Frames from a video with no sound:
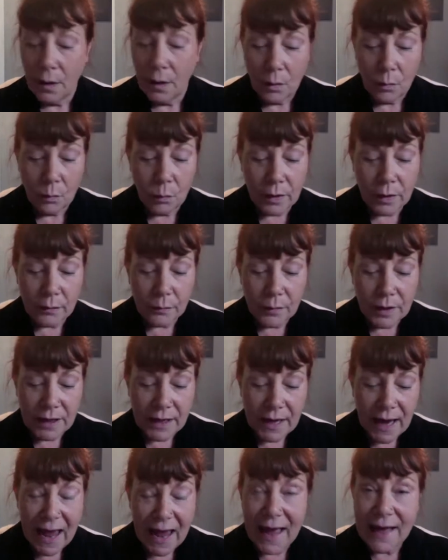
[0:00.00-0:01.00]
When
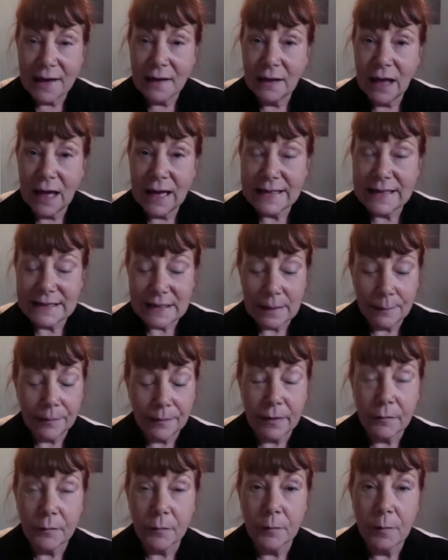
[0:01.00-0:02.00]
we analyze
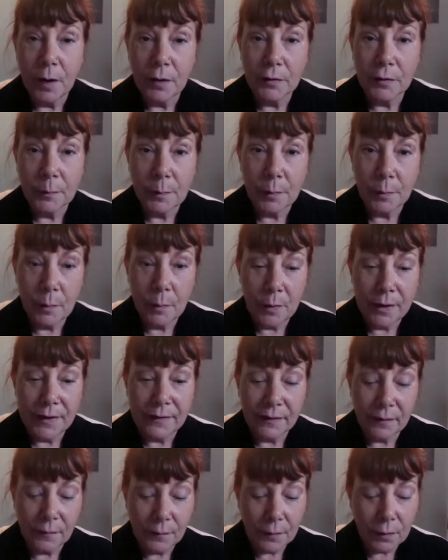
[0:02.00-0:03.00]
something from multiple
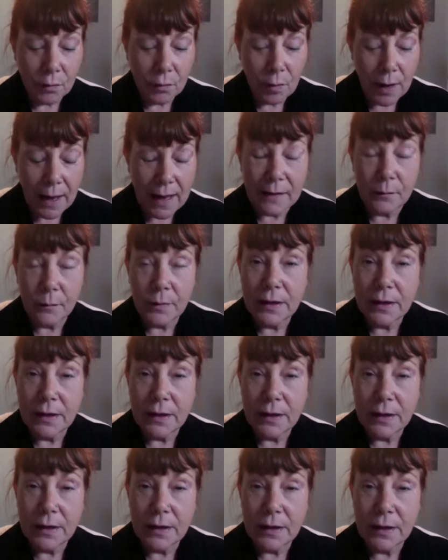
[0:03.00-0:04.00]
points of view and we
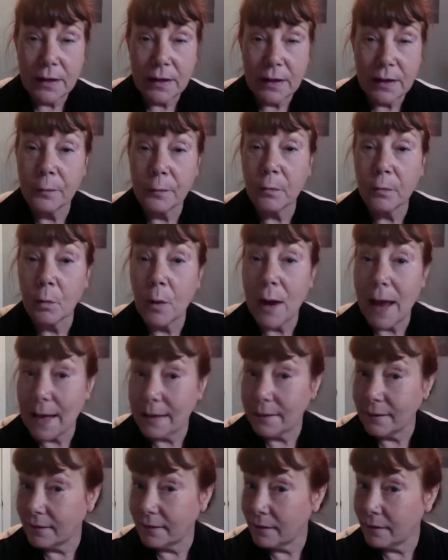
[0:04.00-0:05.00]
look for
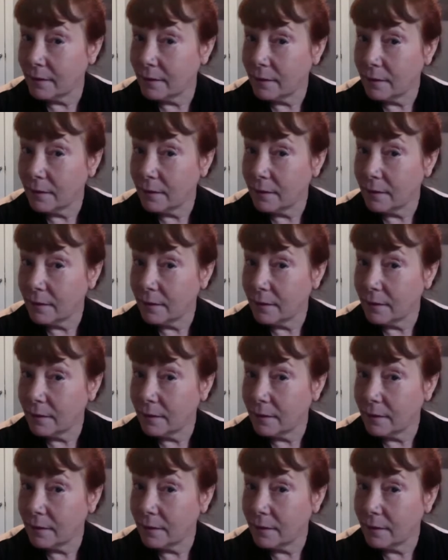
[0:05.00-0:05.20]
threads